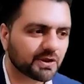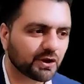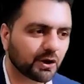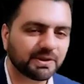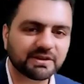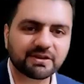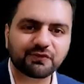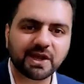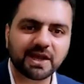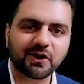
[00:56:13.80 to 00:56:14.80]
piece of
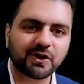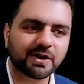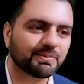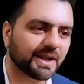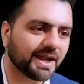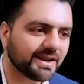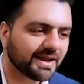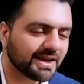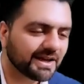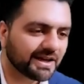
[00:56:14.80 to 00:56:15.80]
cake on a plate.
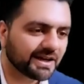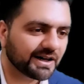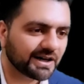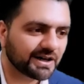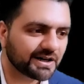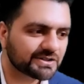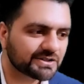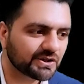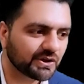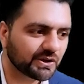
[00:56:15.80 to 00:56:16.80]

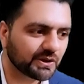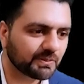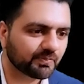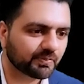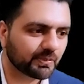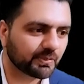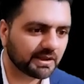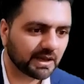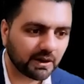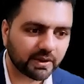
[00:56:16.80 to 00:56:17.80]
So
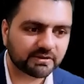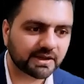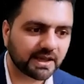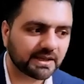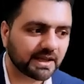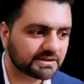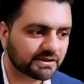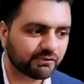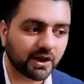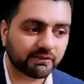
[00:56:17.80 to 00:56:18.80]
yeah, once again, guys, if
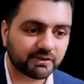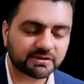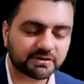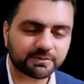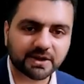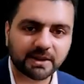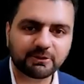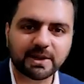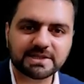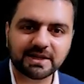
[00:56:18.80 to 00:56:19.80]
you have not subscribed to
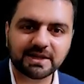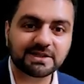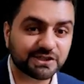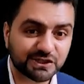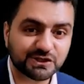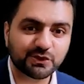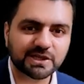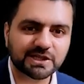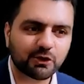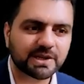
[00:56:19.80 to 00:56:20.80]
my channel, just do it
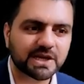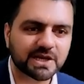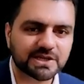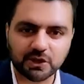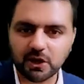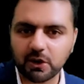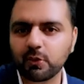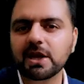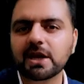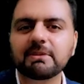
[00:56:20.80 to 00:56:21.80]
now, because
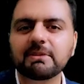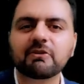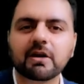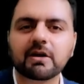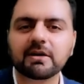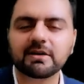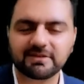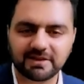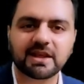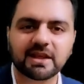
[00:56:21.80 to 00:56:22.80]
we are aiming for
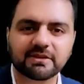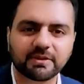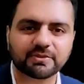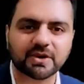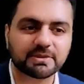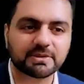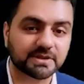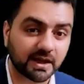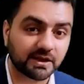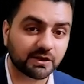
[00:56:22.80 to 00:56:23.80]
10K subscribers
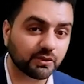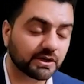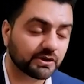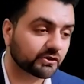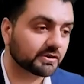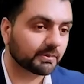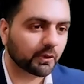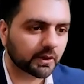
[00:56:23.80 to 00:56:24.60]
and I do need your support.